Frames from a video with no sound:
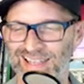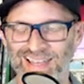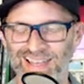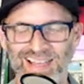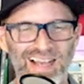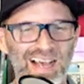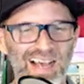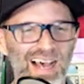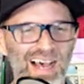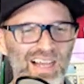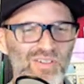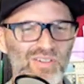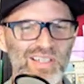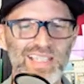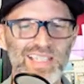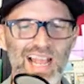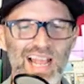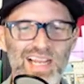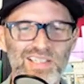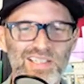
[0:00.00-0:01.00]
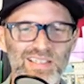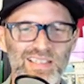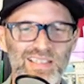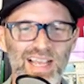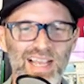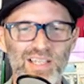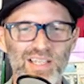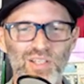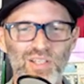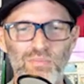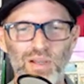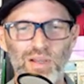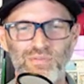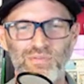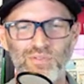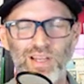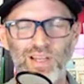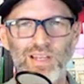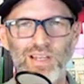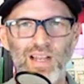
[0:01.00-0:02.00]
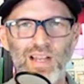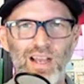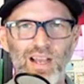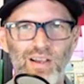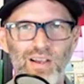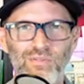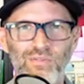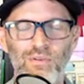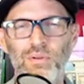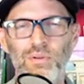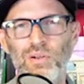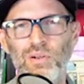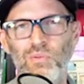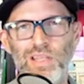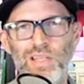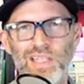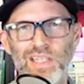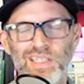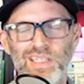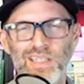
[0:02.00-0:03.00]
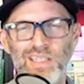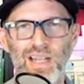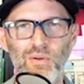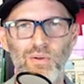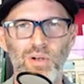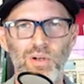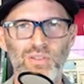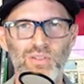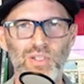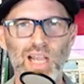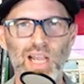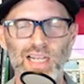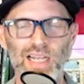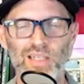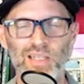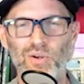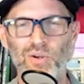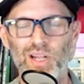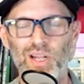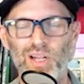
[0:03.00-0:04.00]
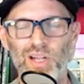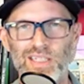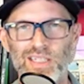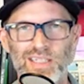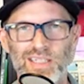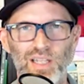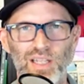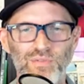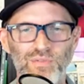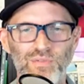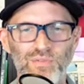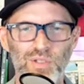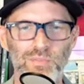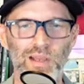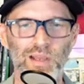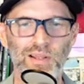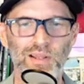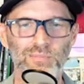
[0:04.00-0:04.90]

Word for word: Uh, Chris Ashley, thank you, my friend, uh, for being with us today. What do you got going on to tell the folks about?